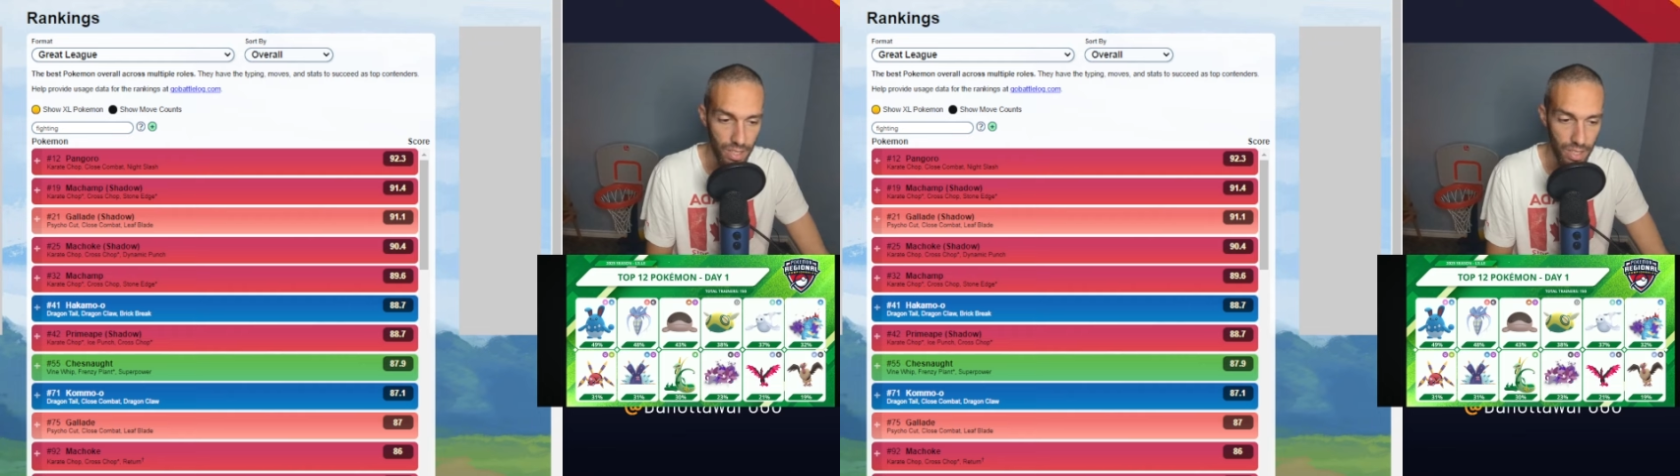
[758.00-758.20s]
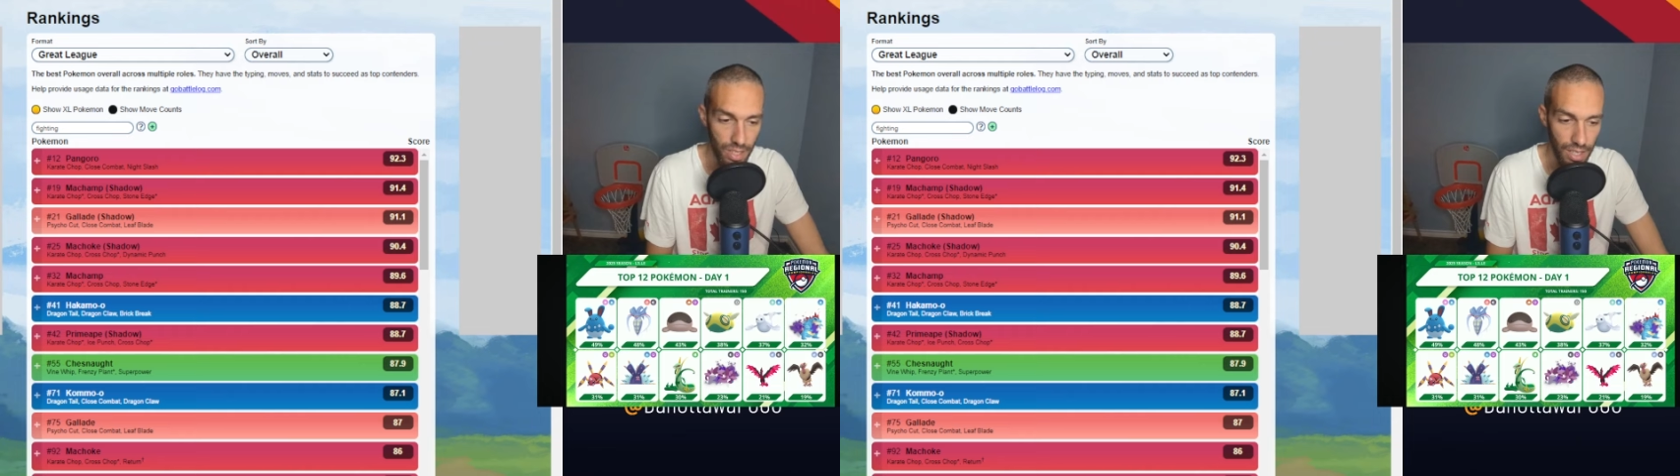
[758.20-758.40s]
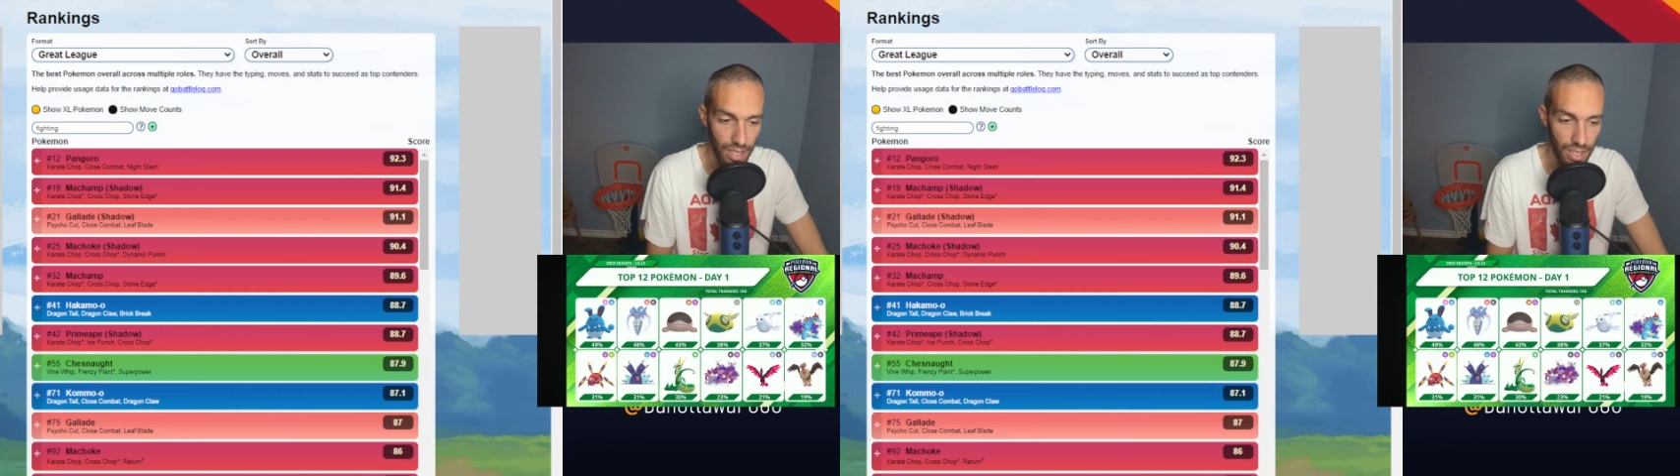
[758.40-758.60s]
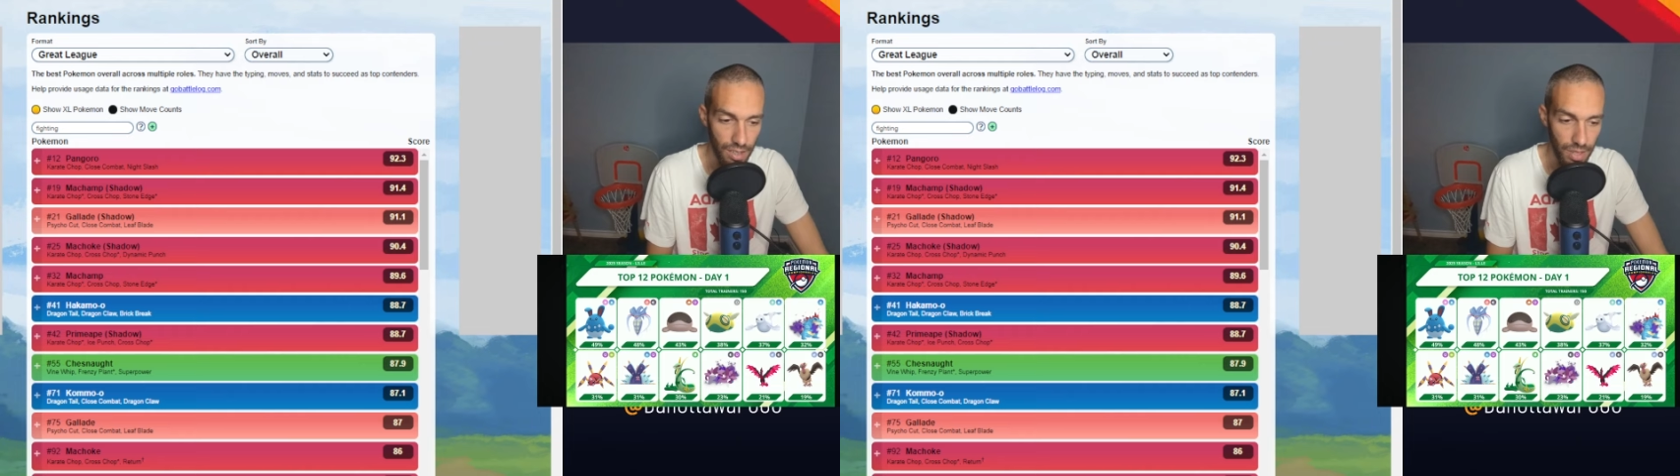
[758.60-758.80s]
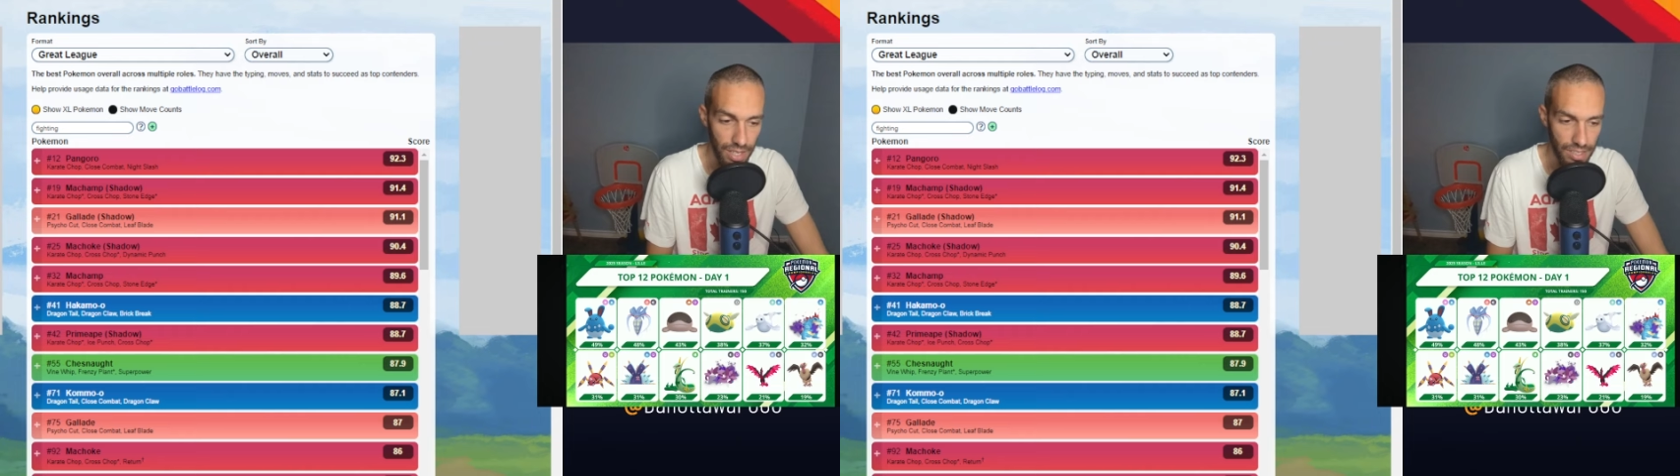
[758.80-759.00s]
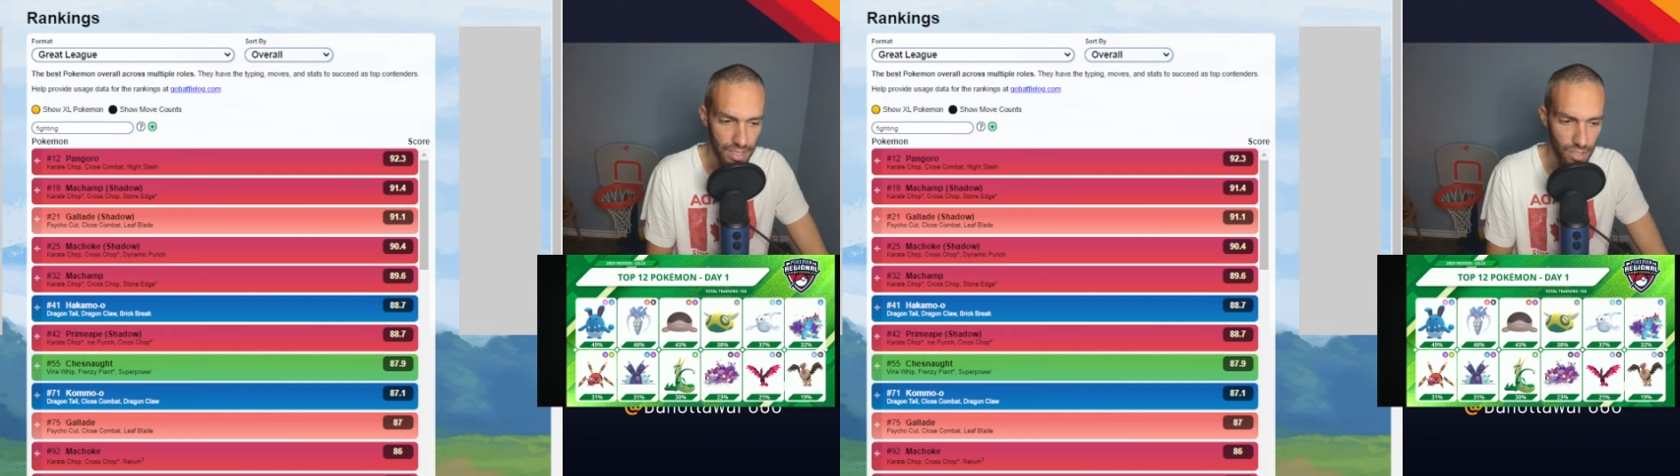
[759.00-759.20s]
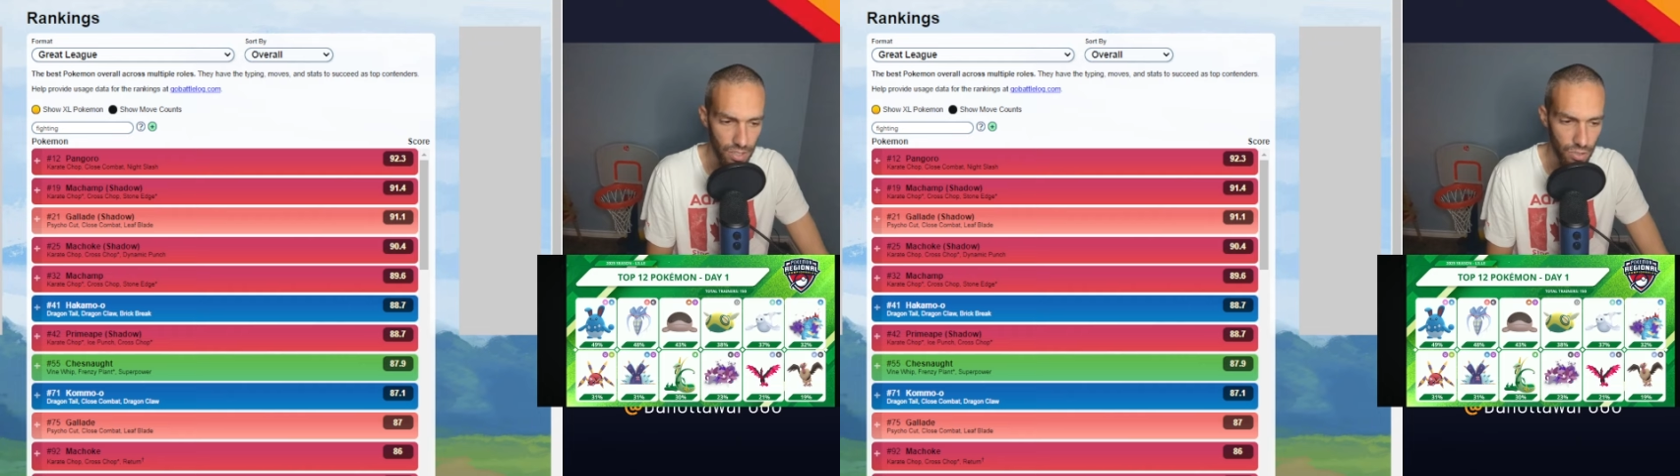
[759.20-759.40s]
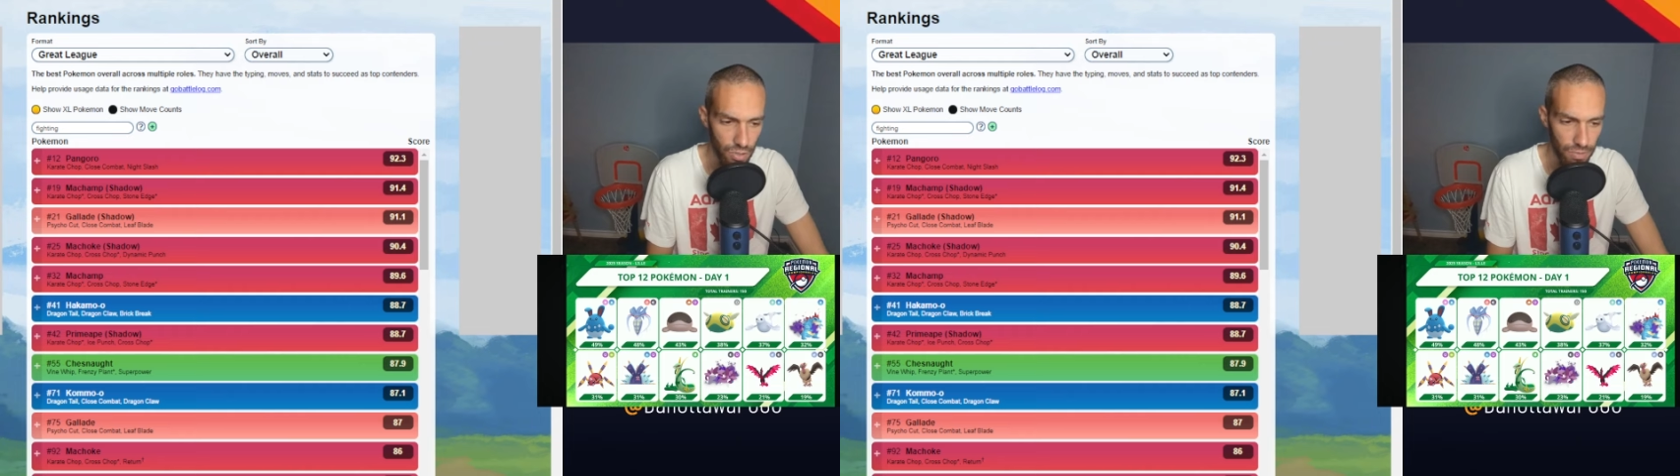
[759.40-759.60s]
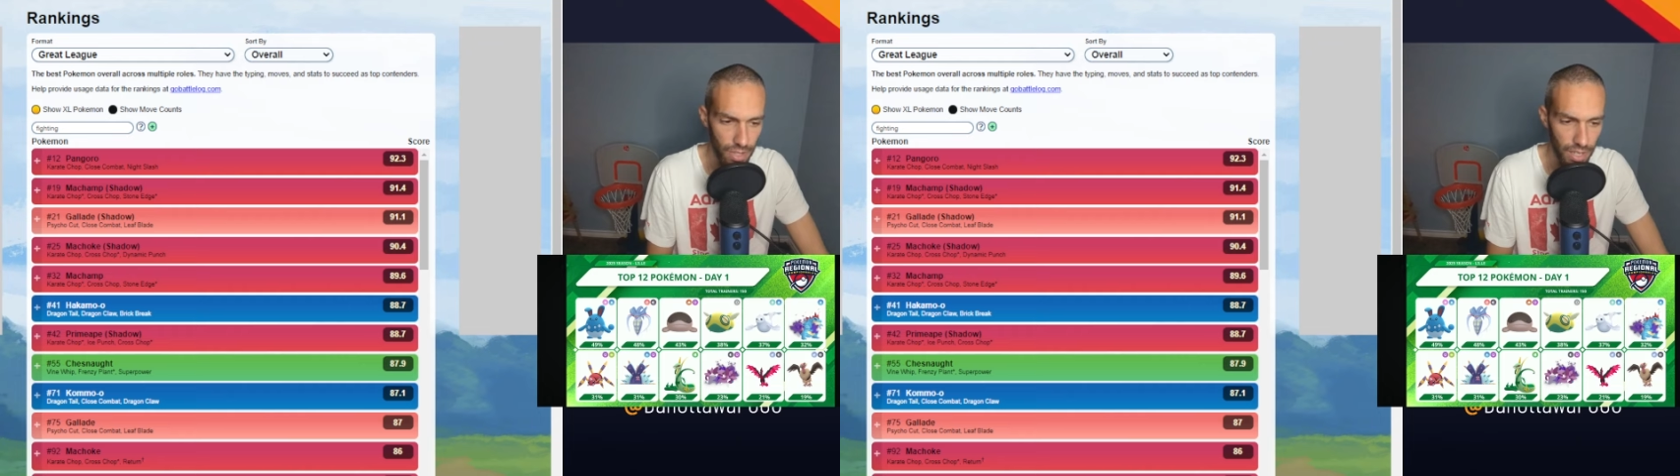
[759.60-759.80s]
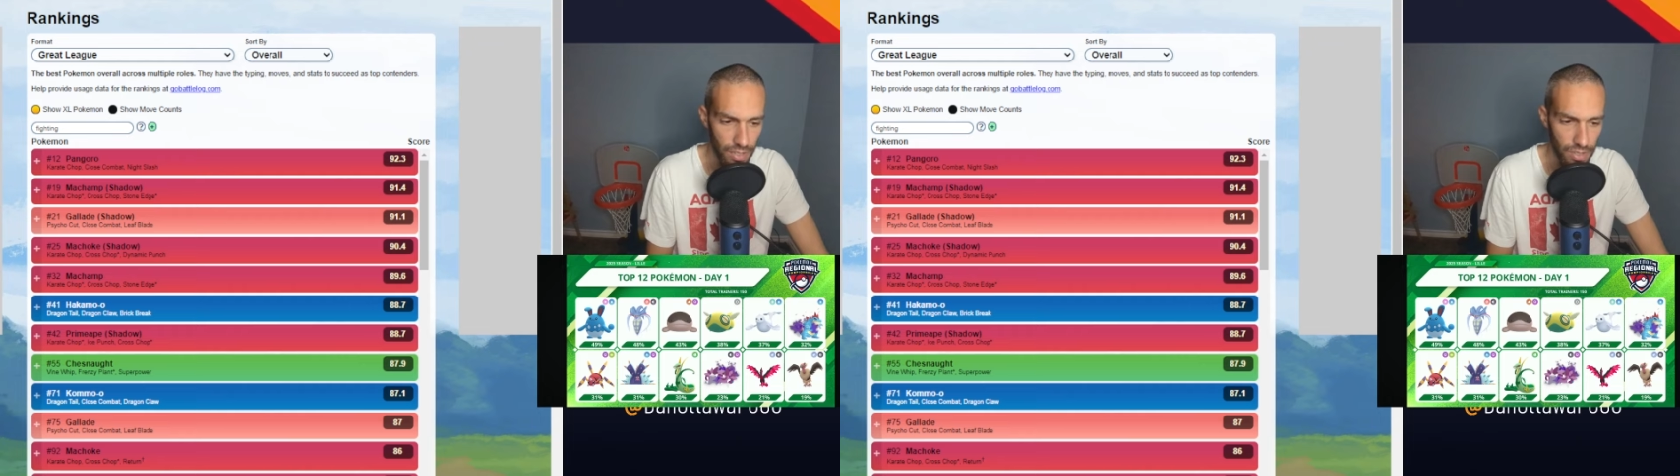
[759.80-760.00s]
I guess these are neutral
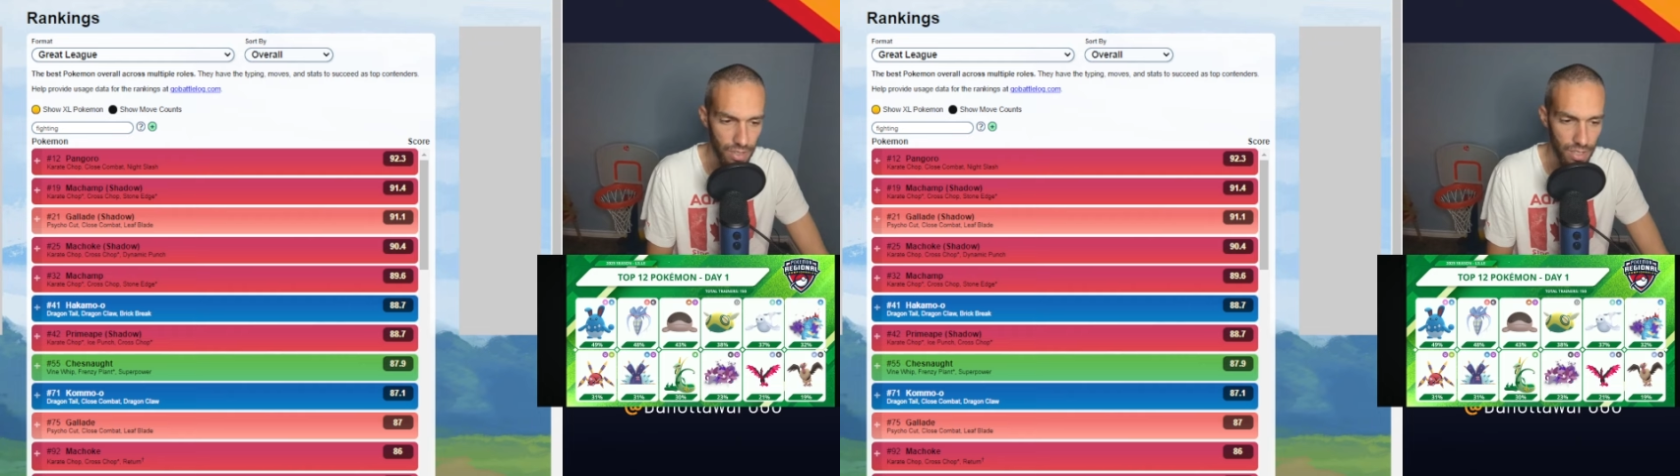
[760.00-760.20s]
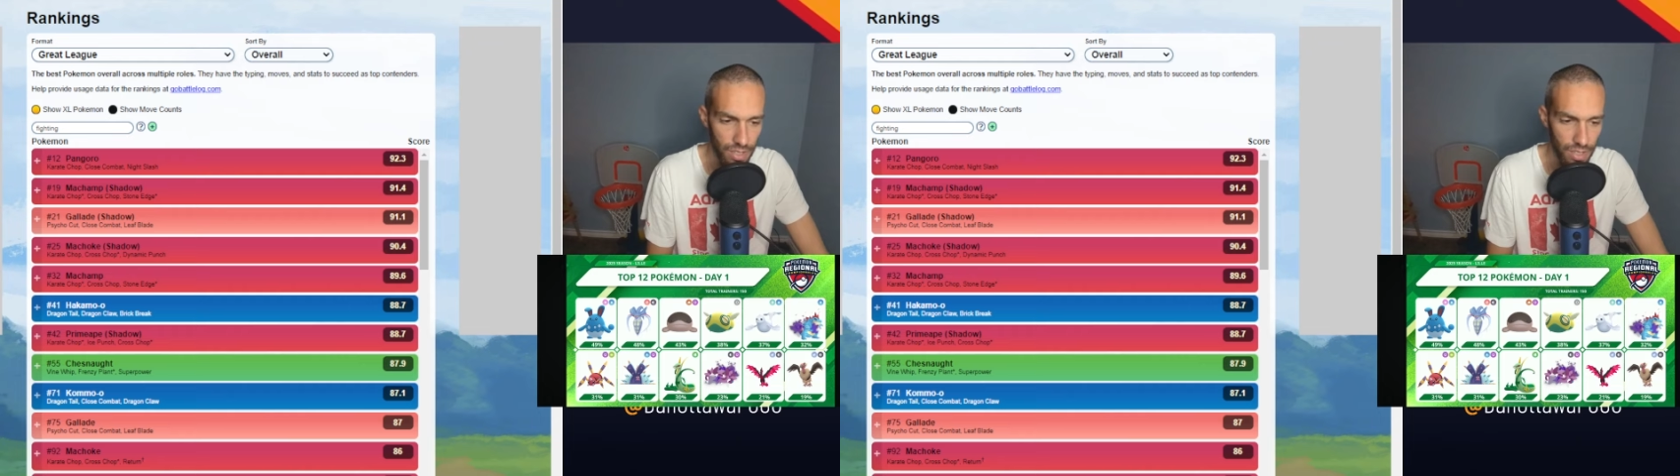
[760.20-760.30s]
flyers.